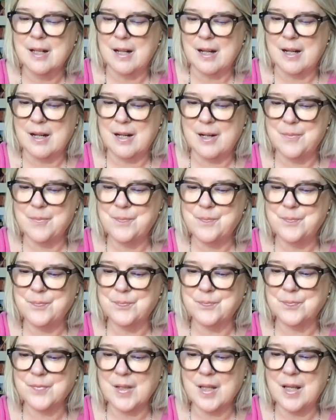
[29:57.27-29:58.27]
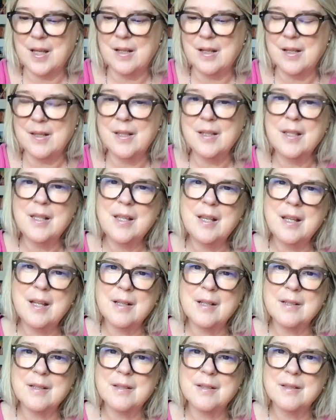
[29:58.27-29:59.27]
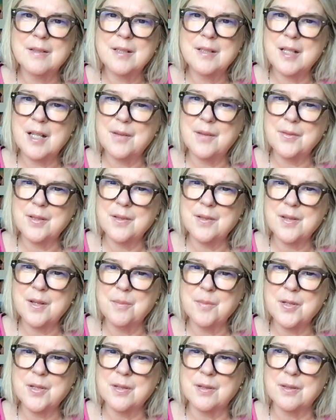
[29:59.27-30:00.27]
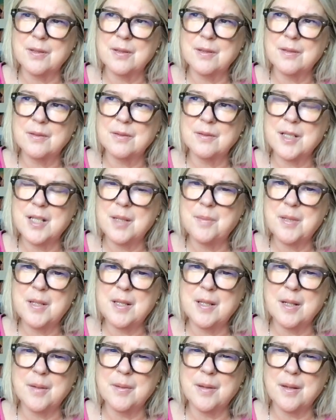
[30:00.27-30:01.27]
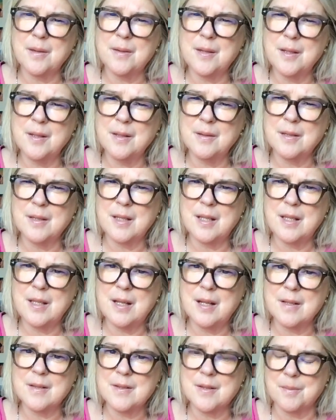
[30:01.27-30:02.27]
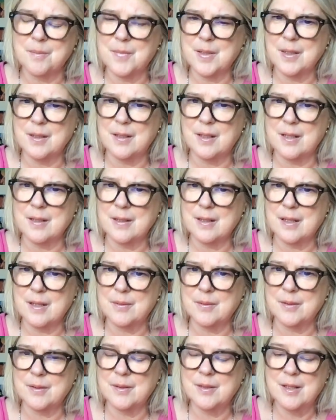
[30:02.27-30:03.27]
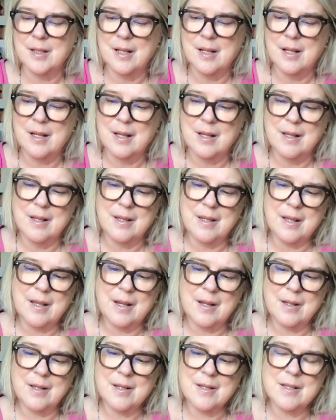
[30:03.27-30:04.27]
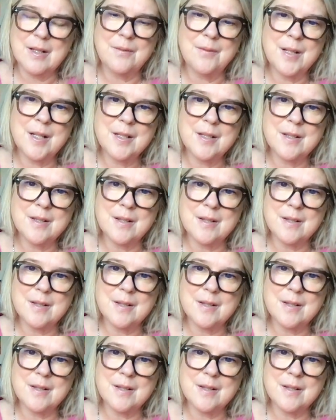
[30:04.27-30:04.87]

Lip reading: I think did he have consumption? TB. I think that he had something like that. And yeah, his love letters